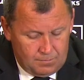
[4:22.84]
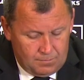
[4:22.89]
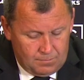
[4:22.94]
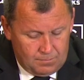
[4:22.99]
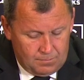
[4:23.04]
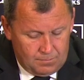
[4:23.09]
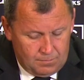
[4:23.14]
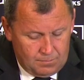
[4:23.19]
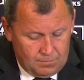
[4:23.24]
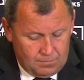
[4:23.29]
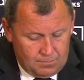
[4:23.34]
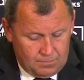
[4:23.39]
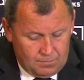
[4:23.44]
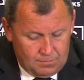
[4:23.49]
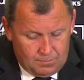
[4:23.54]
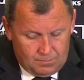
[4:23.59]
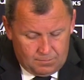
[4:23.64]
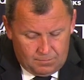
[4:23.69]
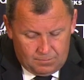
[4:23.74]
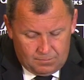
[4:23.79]

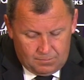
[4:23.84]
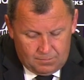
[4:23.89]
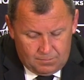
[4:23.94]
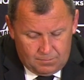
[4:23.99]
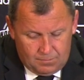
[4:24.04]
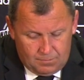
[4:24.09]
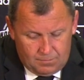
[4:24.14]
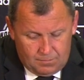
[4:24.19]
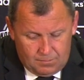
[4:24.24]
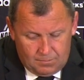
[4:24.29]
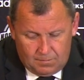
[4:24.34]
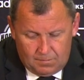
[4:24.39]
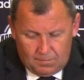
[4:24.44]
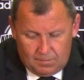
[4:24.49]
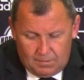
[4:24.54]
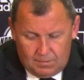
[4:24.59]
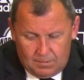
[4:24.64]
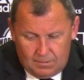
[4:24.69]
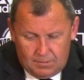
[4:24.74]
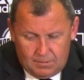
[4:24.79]

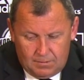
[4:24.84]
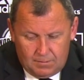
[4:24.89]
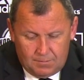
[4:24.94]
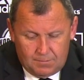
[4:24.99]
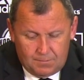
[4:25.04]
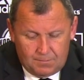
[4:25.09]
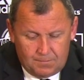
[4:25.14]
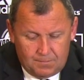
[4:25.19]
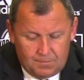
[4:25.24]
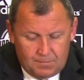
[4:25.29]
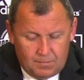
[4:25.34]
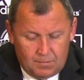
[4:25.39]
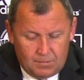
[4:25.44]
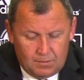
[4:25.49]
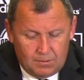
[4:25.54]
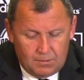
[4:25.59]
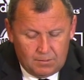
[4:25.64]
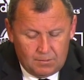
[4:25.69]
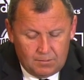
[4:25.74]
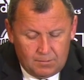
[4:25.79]

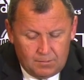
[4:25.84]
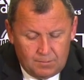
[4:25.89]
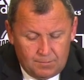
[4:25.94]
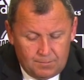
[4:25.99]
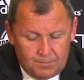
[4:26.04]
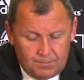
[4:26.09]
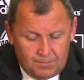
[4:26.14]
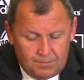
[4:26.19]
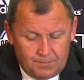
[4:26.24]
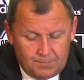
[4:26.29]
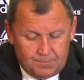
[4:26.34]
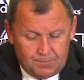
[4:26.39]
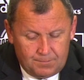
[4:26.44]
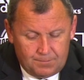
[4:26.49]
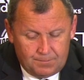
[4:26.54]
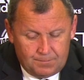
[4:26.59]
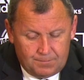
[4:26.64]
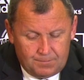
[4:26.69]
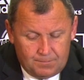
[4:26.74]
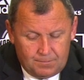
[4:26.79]

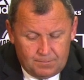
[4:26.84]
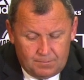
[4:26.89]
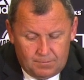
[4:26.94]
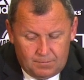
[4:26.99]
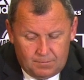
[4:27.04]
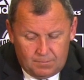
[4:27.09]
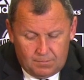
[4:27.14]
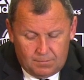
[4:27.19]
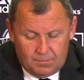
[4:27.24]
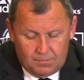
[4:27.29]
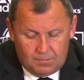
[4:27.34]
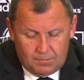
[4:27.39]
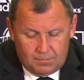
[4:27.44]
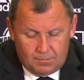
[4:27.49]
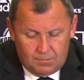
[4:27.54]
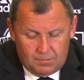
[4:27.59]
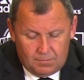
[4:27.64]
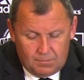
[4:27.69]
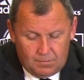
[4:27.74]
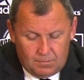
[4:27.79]

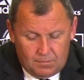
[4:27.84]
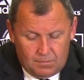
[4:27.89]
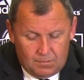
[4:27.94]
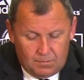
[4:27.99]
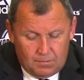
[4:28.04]
[no speech]